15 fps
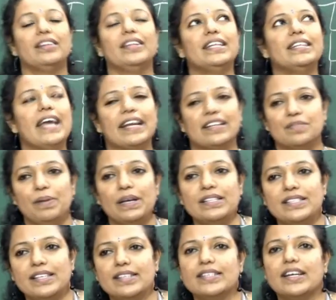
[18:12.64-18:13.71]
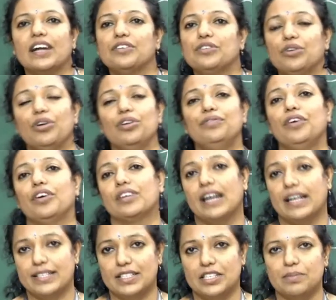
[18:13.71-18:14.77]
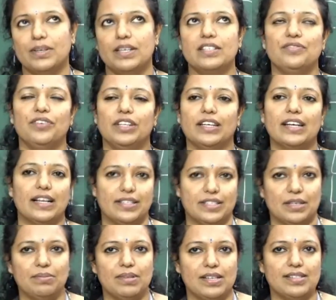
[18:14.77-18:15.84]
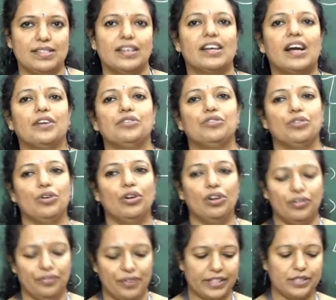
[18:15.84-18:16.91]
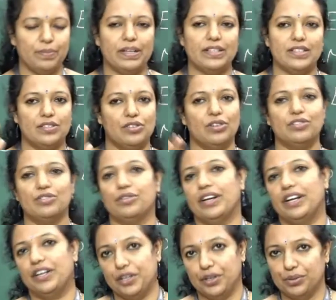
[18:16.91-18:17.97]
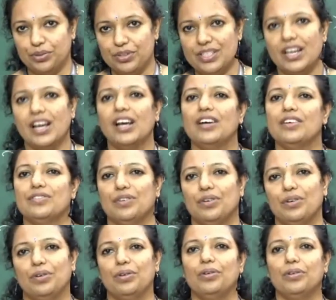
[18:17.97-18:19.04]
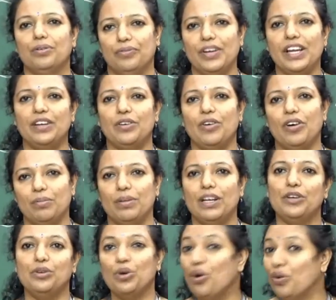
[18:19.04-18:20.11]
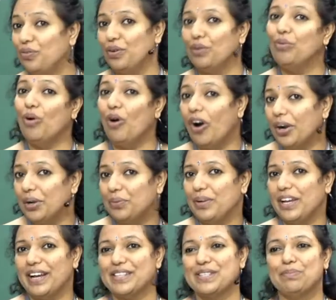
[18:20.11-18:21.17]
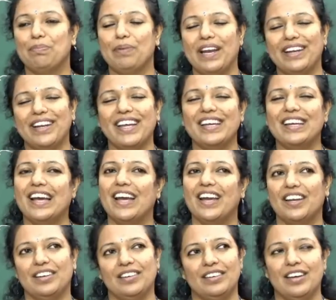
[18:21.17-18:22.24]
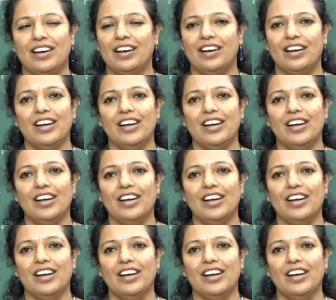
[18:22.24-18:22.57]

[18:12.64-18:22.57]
Then the expenses control for customers. For the customers, the control of expenses also reduced. So we normally know for what we are spending, and